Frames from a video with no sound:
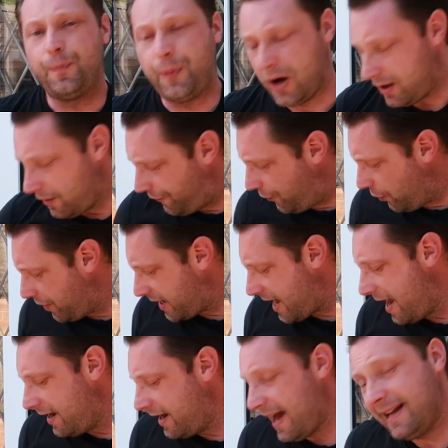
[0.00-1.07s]
But for the
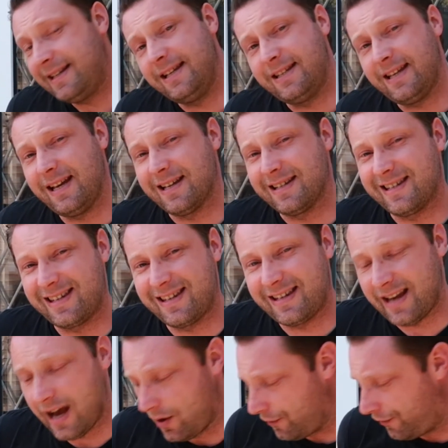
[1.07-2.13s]
Canon 80D
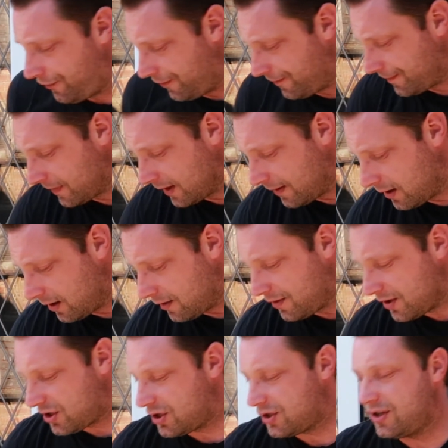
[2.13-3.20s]
itself,
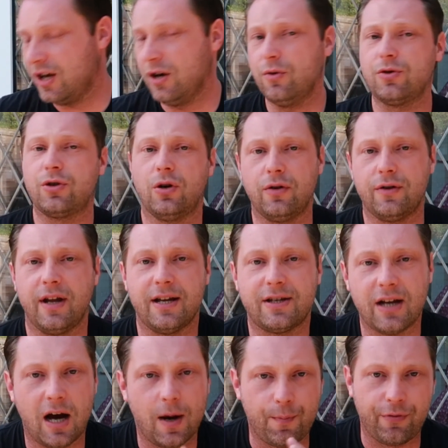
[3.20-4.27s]
the stills on this
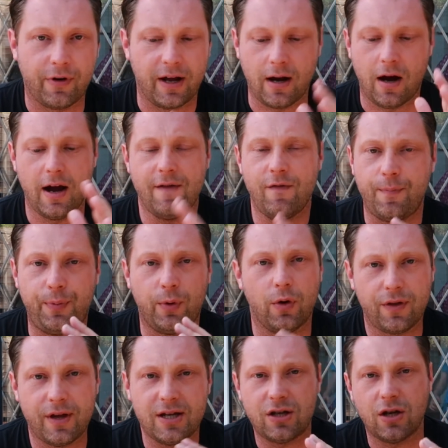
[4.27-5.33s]
are brilliant. I never
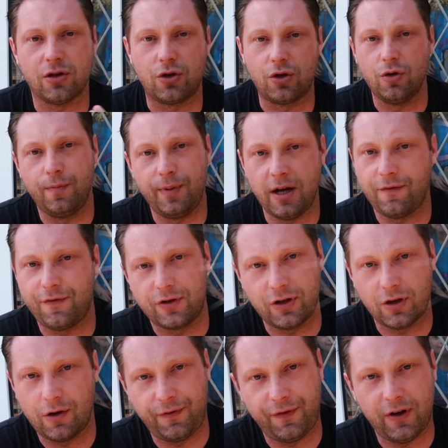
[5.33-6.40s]
bought this to be a
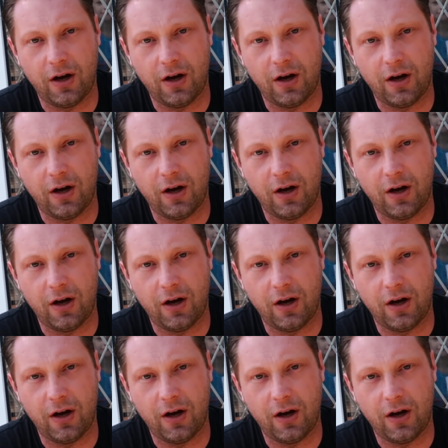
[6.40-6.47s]
photographer.